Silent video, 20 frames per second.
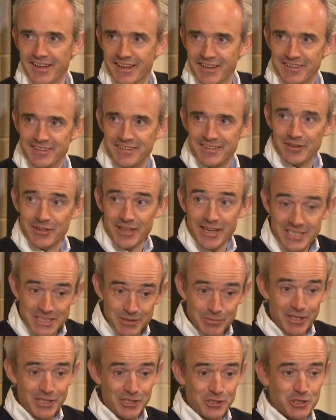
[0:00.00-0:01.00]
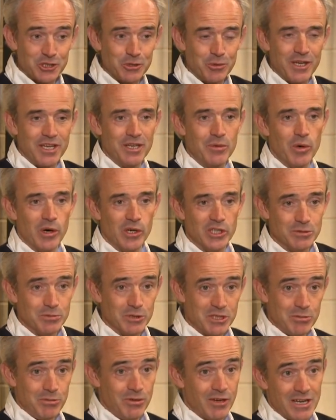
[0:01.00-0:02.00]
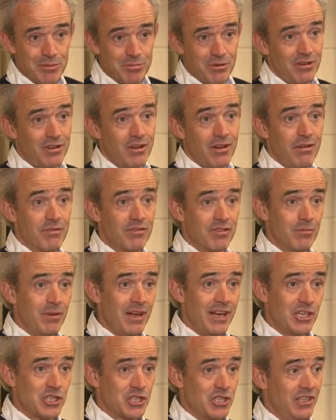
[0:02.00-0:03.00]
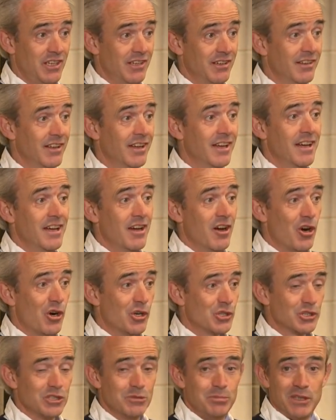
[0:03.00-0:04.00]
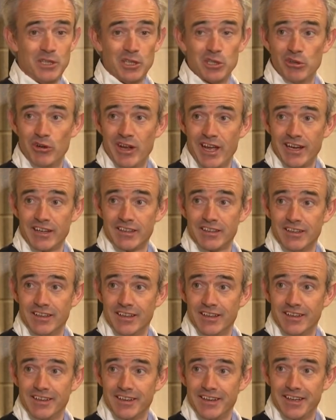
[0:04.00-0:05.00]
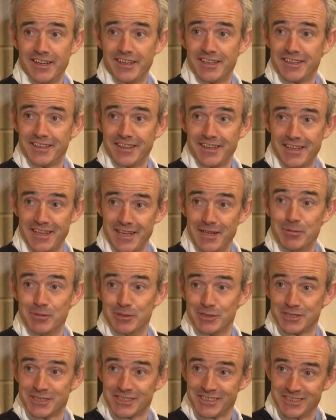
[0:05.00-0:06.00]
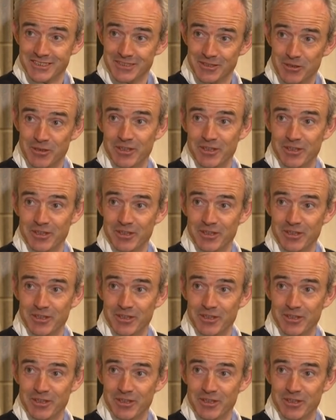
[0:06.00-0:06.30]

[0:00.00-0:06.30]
And or that's the way, just the way he was. But to be honest about confirmation and horses being correct, like he was,